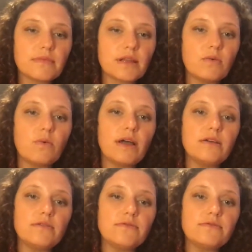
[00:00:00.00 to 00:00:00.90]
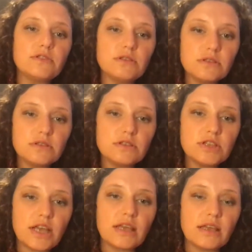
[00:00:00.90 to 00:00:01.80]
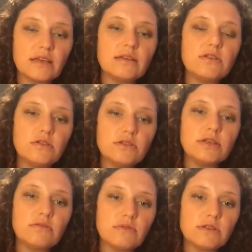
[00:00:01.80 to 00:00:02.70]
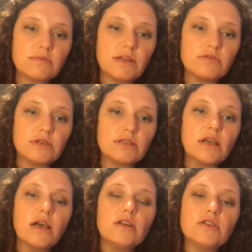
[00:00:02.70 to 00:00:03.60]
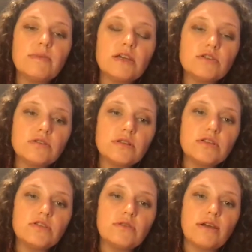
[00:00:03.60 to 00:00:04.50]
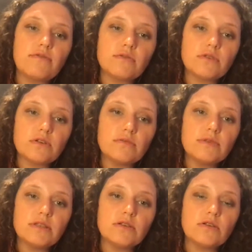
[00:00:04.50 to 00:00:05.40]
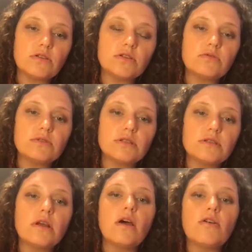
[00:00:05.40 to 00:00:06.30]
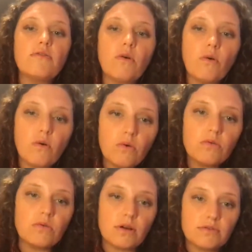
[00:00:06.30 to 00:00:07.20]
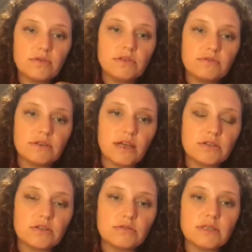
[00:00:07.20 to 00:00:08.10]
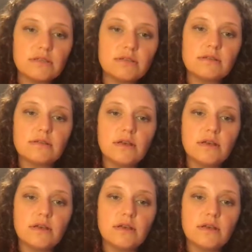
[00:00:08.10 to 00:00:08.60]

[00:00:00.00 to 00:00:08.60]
way of checking, using the risk matrix to make sure that you have documented the consequences for all of your different categories.